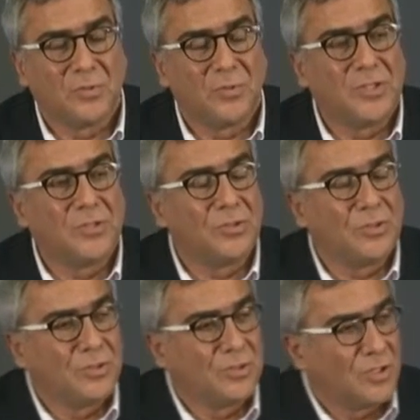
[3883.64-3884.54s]

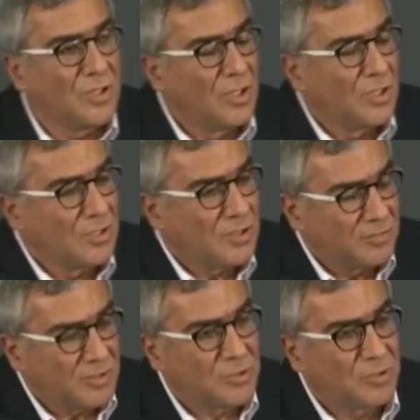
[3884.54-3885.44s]
returned
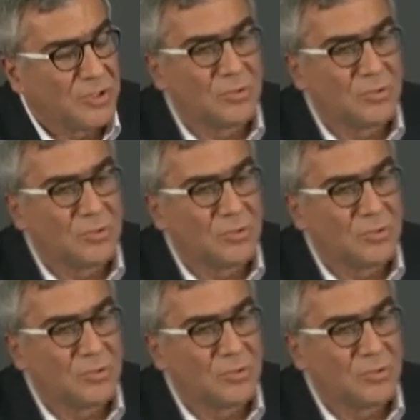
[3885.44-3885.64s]
eventually